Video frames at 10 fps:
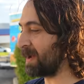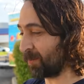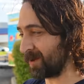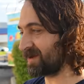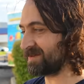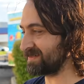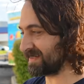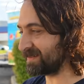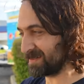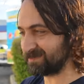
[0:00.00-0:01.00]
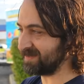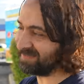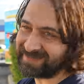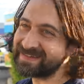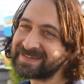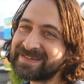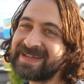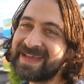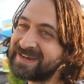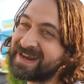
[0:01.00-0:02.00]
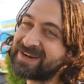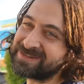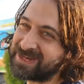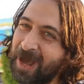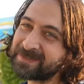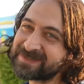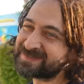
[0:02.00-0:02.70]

I've been working on your stuff, it's been like in and out of shops,